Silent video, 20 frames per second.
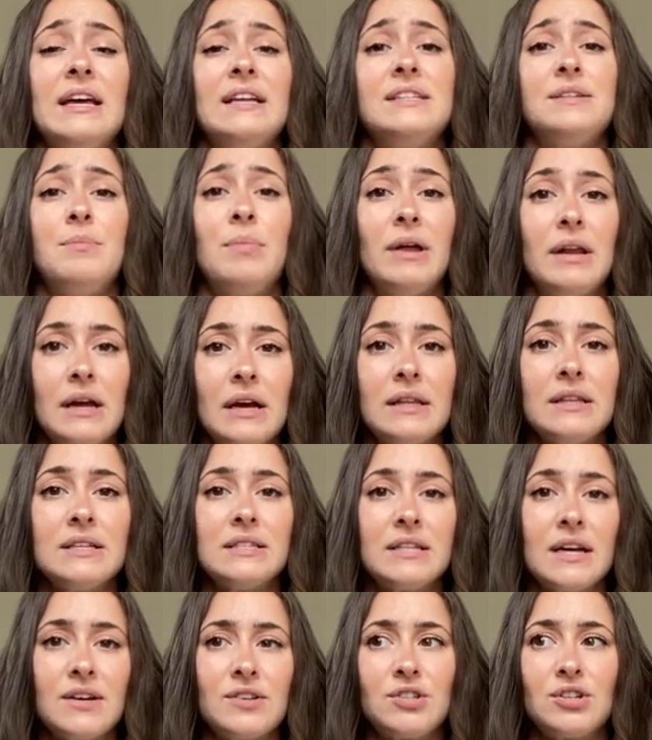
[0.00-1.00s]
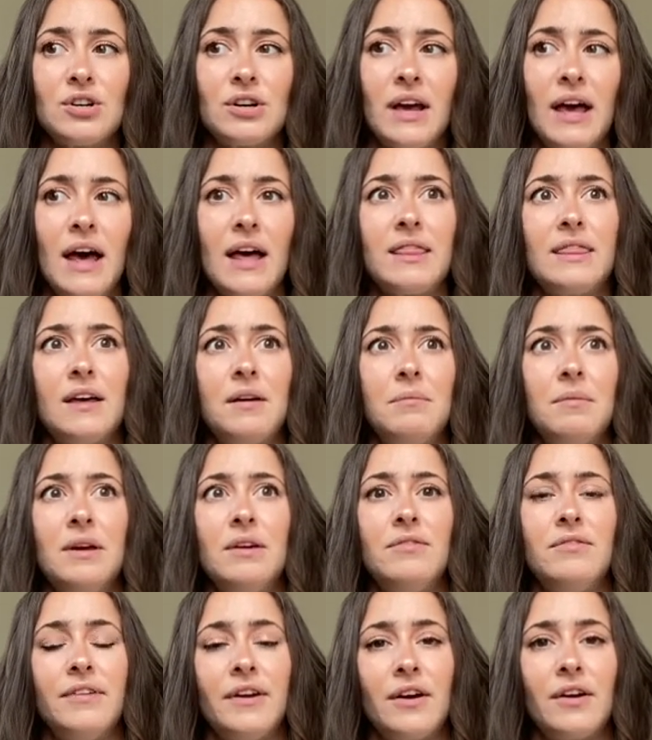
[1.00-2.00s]
Depending on the size of your cat, that
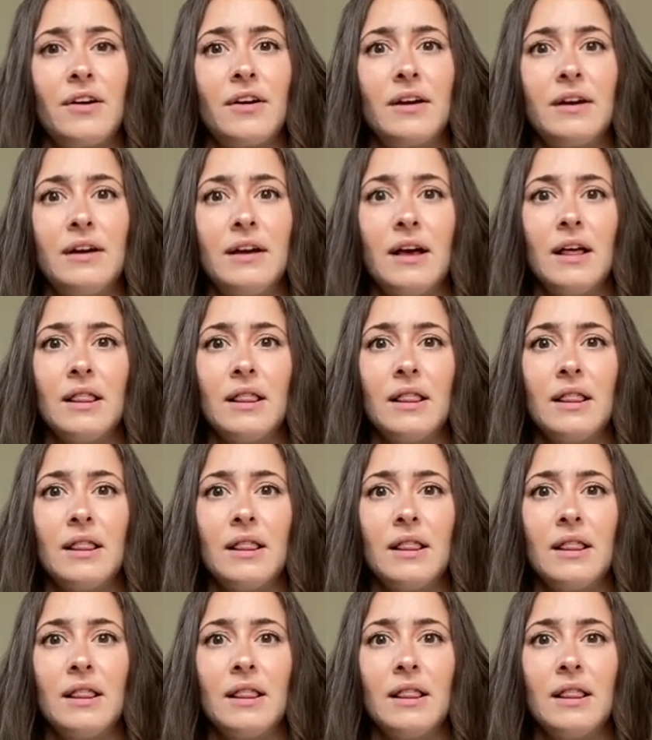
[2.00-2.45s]
may vary